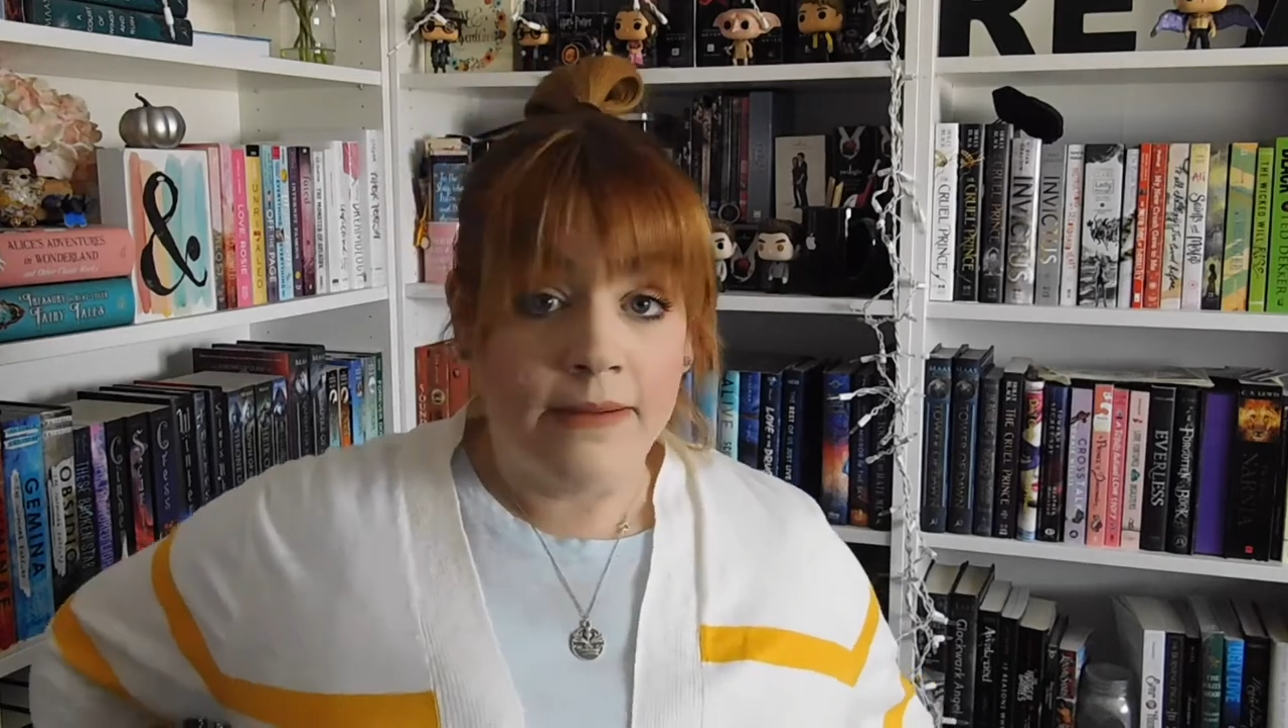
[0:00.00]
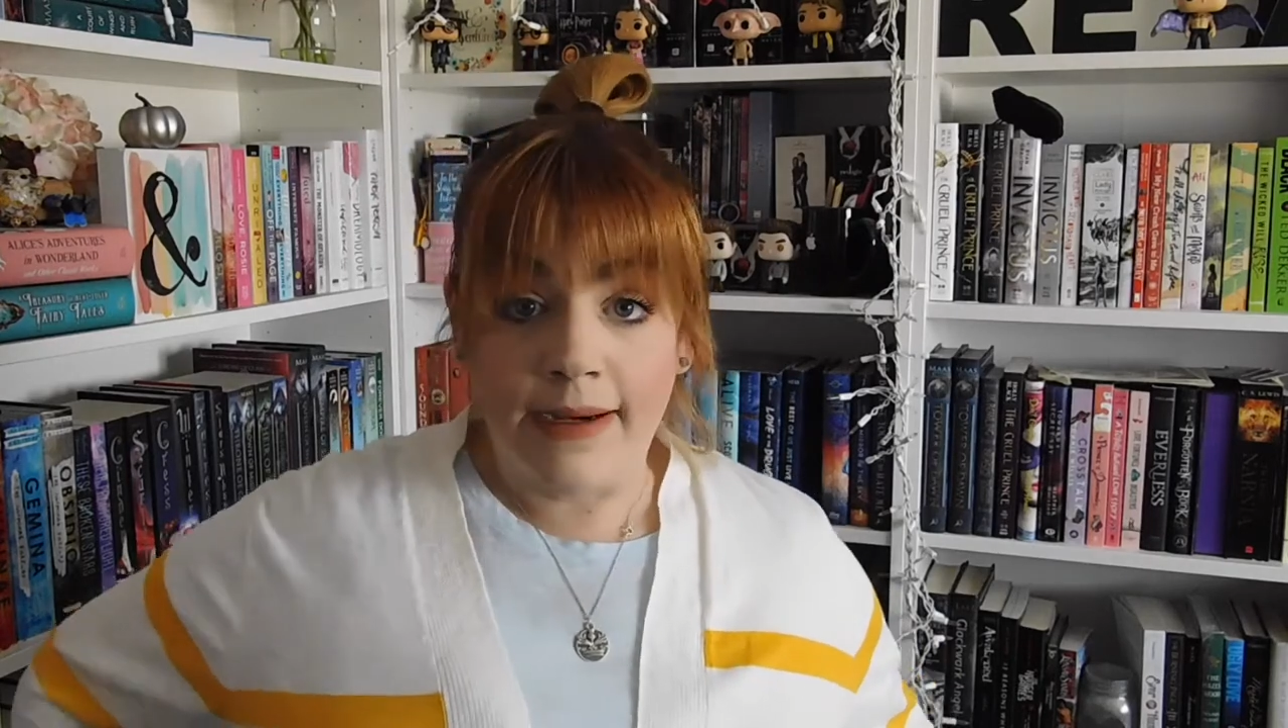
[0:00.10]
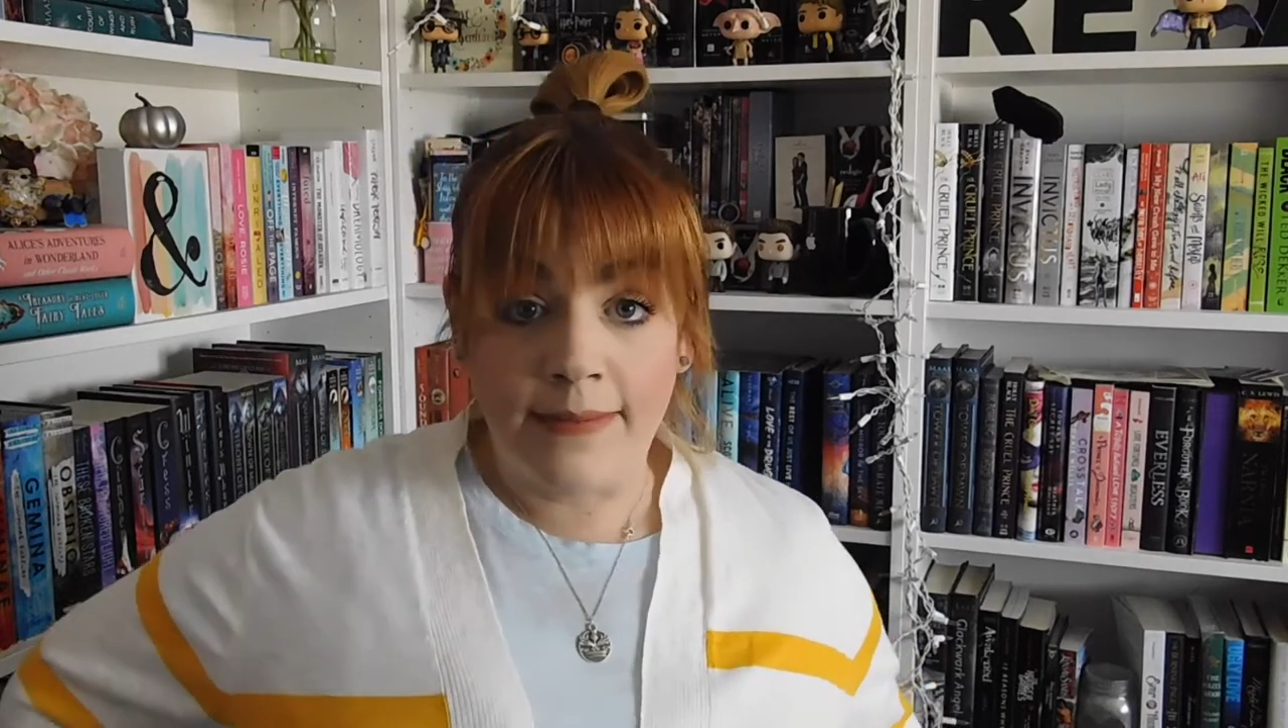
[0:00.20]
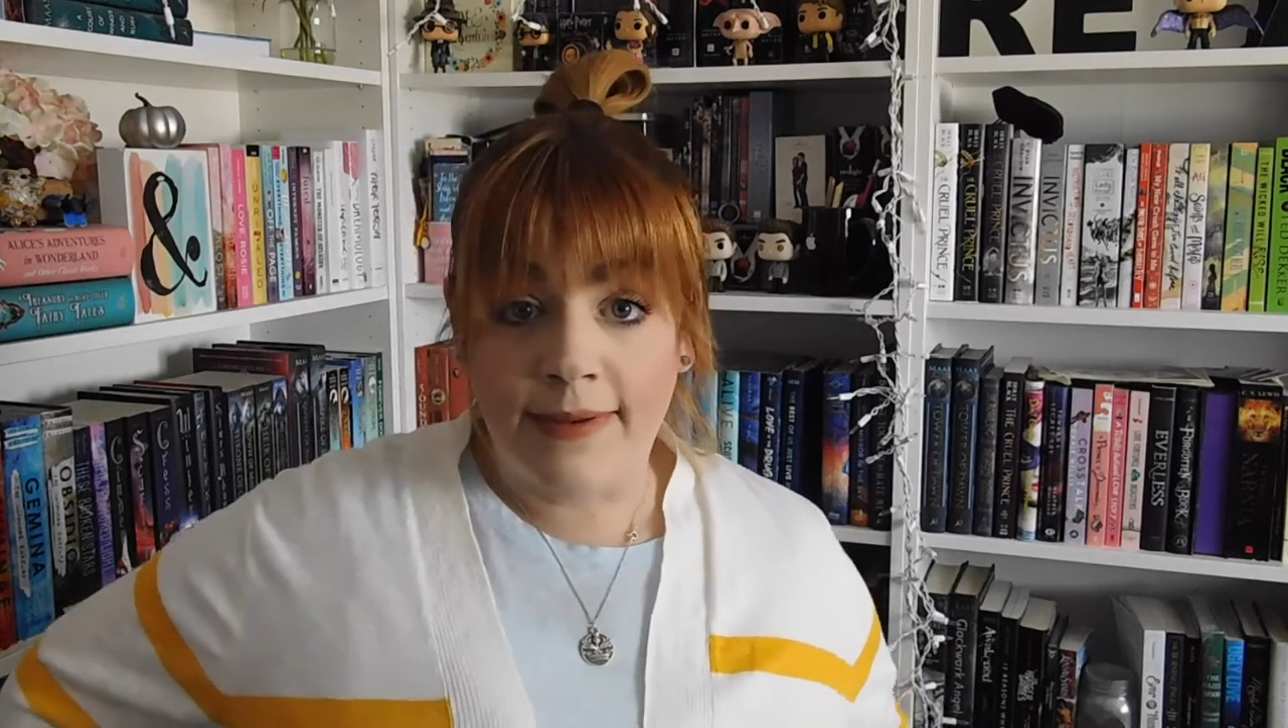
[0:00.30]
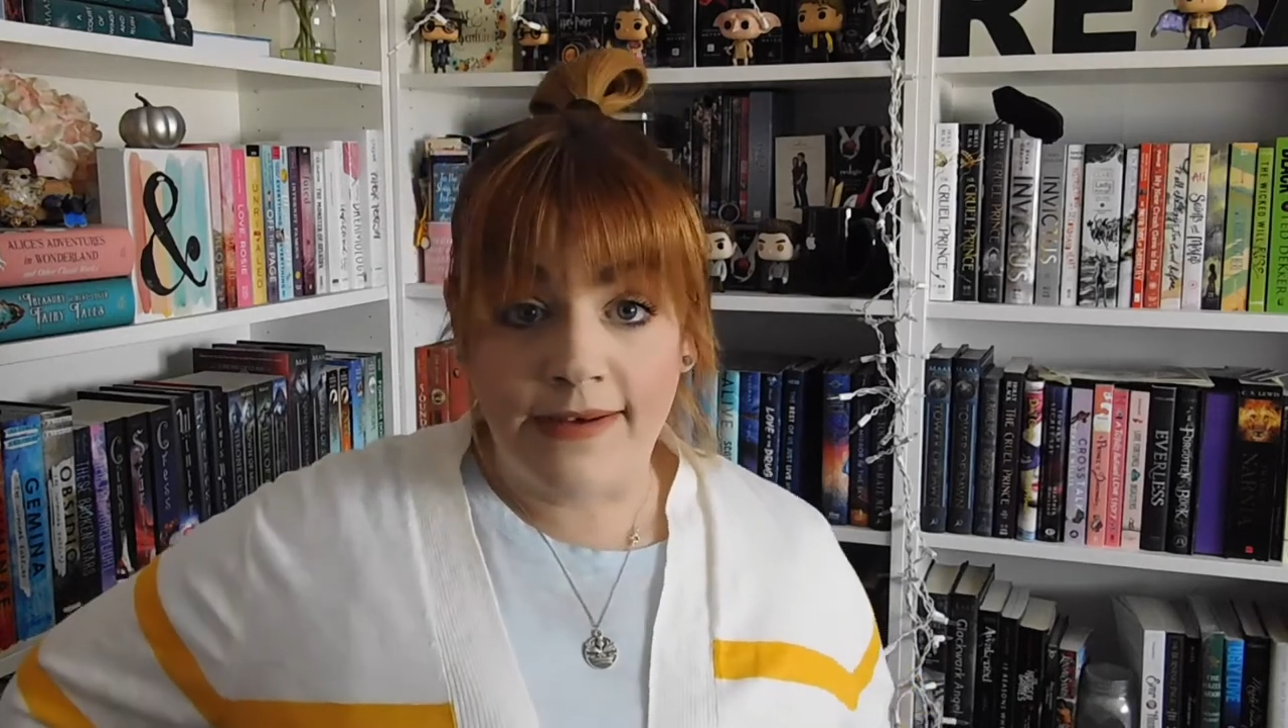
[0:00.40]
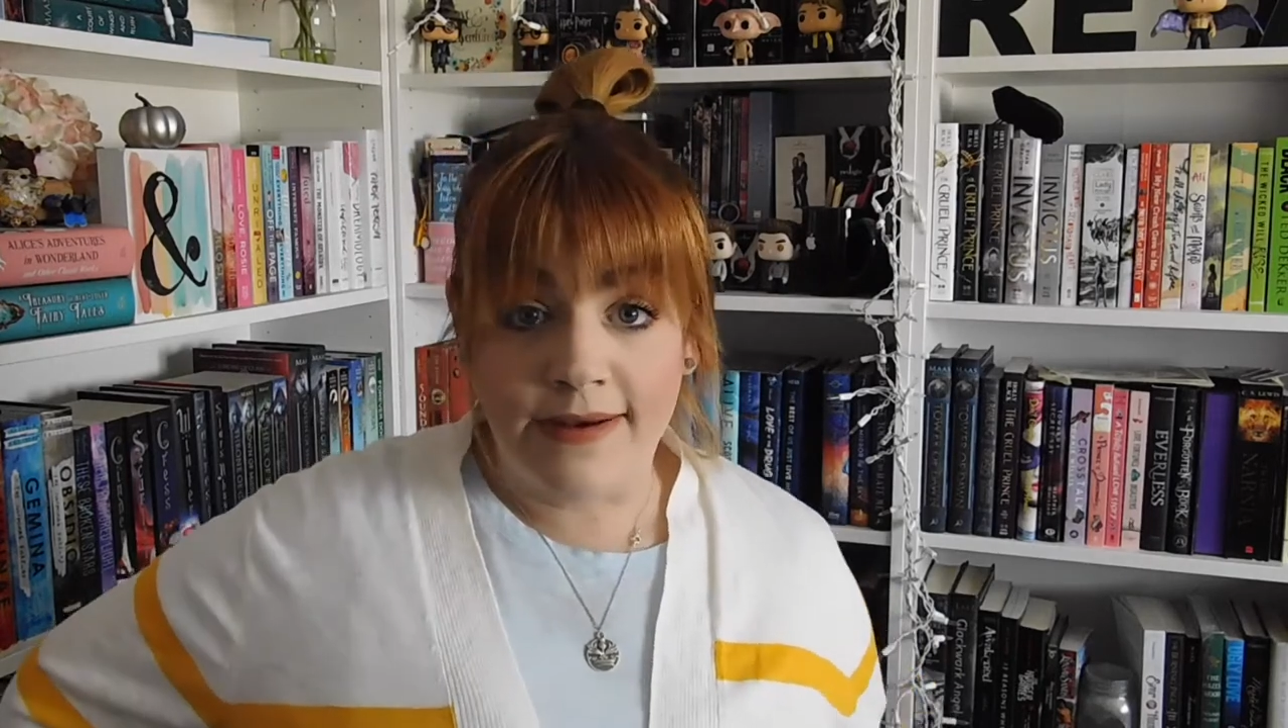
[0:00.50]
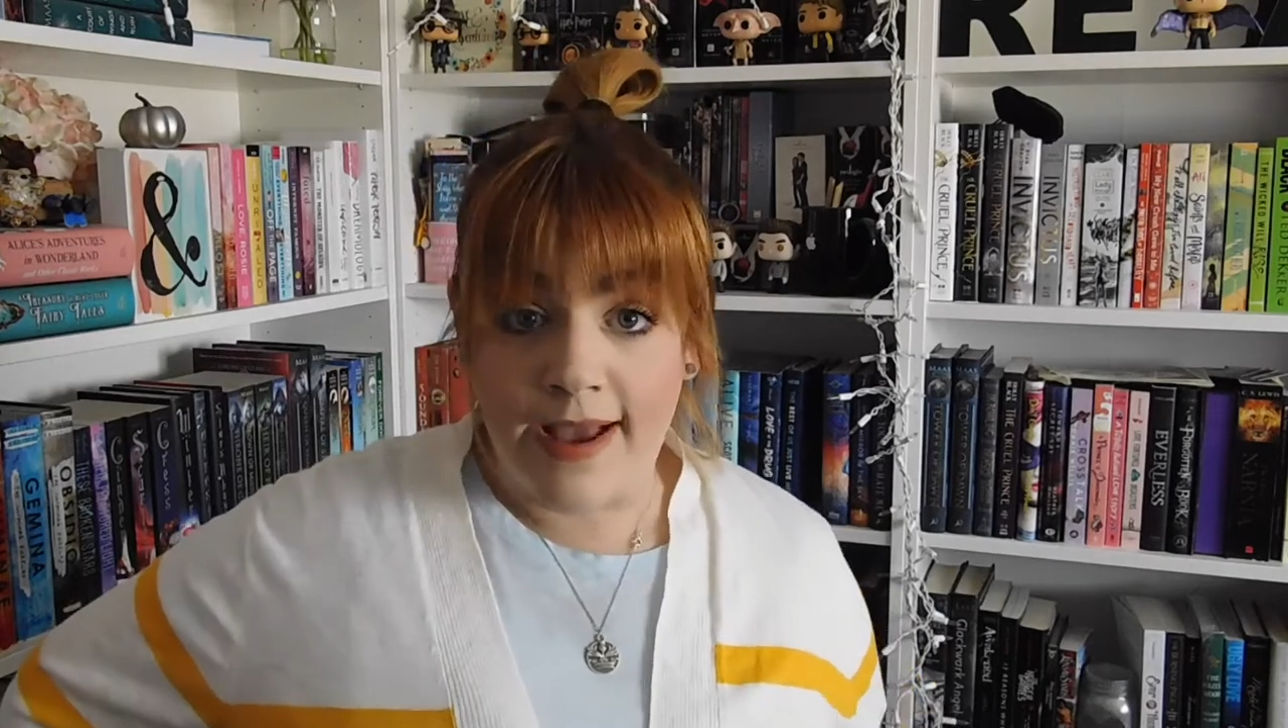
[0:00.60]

recommend you